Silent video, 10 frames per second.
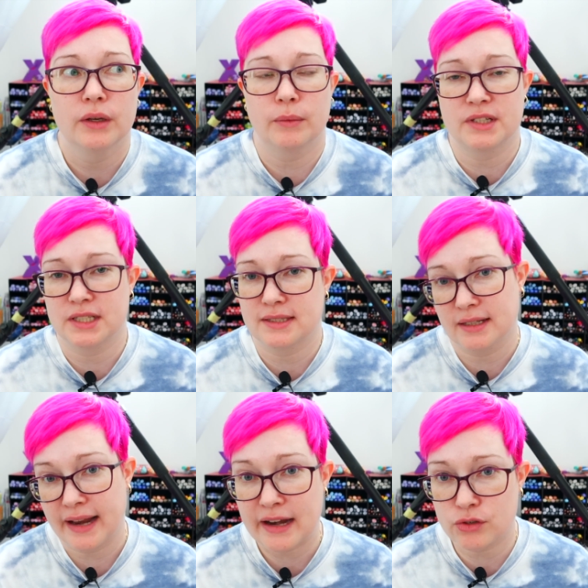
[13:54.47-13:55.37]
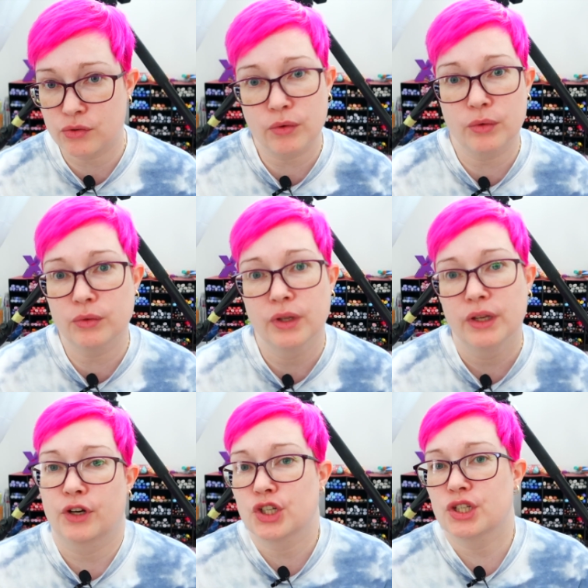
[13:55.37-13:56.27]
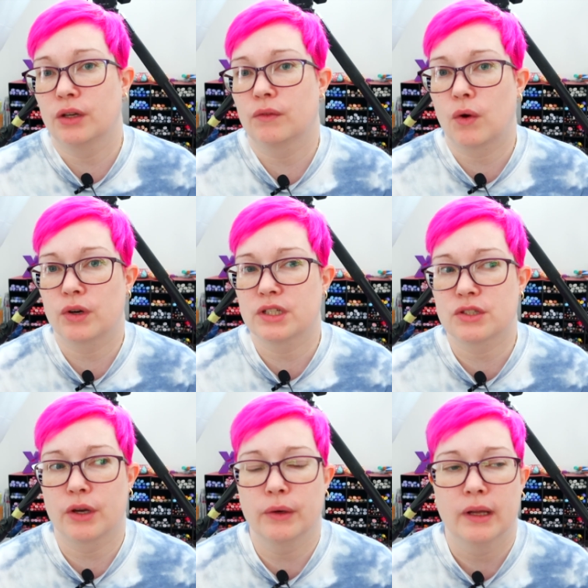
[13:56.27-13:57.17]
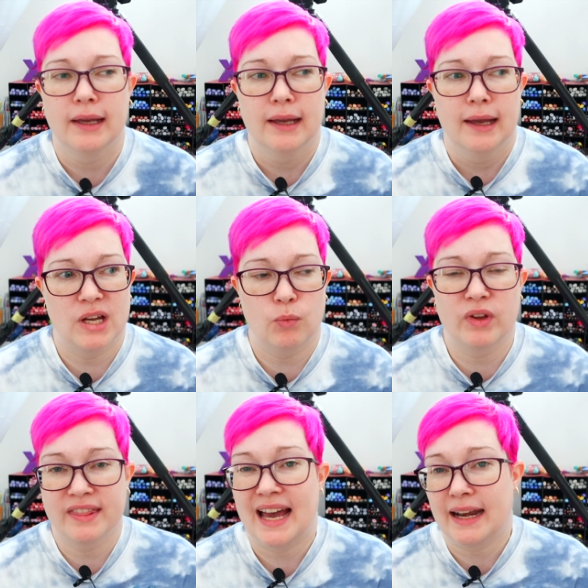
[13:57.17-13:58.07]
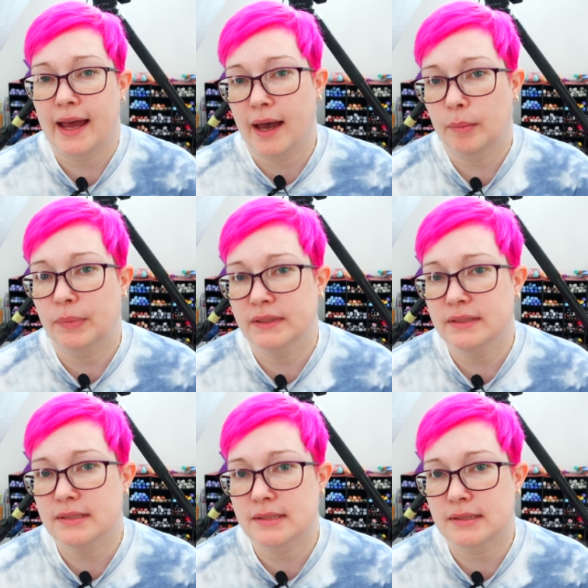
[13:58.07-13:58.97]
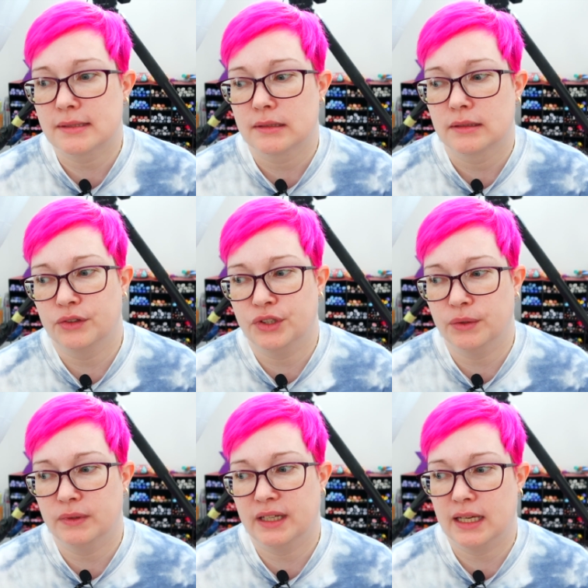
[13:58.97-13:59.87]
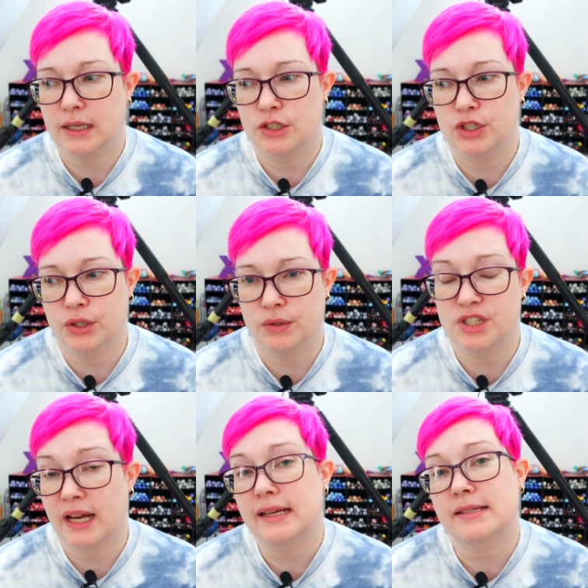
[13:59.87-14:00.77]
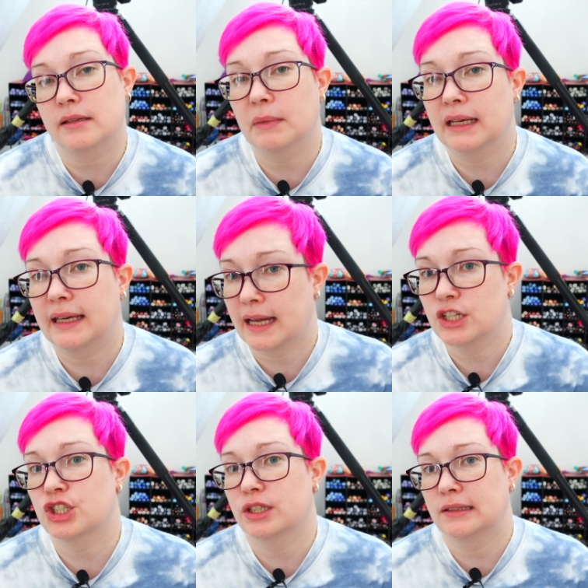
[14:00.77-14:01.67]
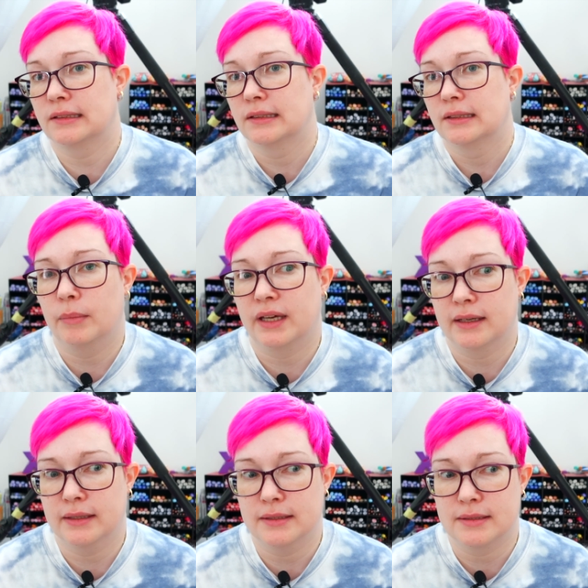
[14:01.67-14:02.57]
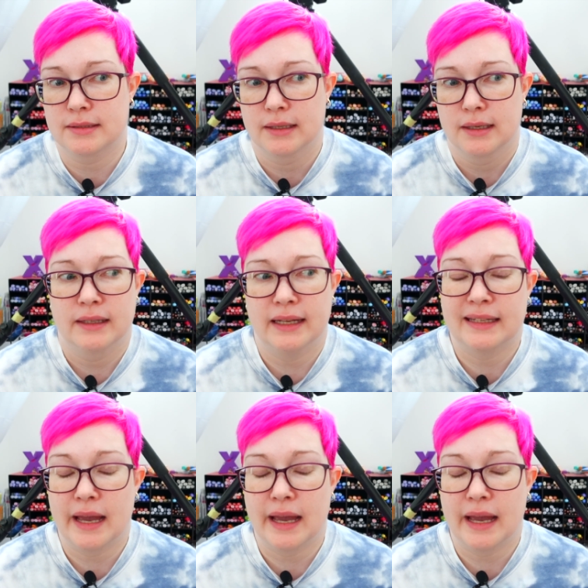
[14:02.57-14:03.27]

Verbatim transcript: which is the natural version of cortisone. And when that happens, you need to change the medication because it